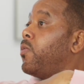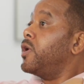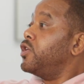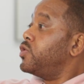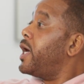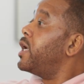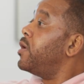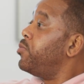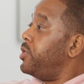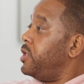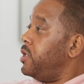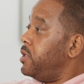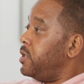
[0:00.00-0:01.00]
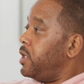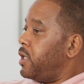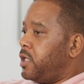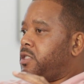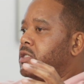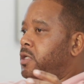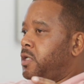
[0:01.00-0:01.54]
want to try to be
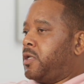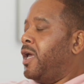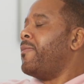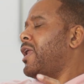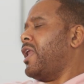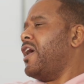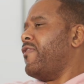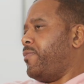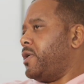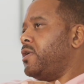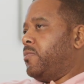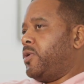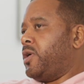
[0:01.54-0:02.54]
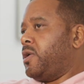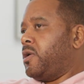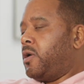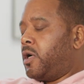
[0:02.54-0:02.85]
in my life, but